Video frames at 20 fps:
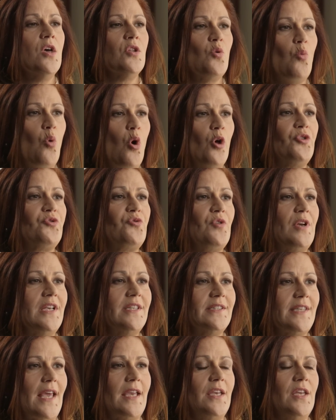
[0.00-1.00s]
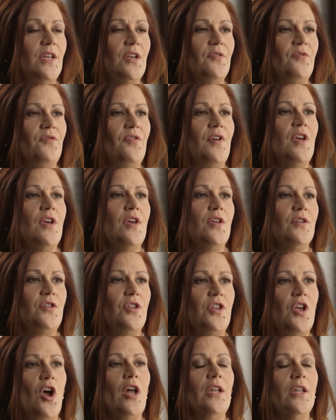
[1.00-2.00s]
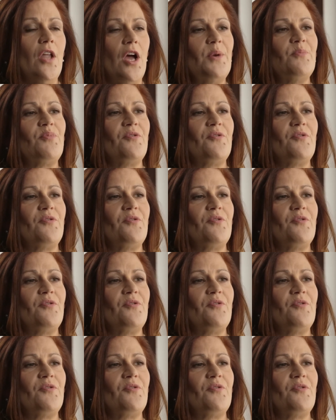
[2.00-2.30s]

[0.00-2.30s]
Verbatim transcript: the Wall Street executive to the online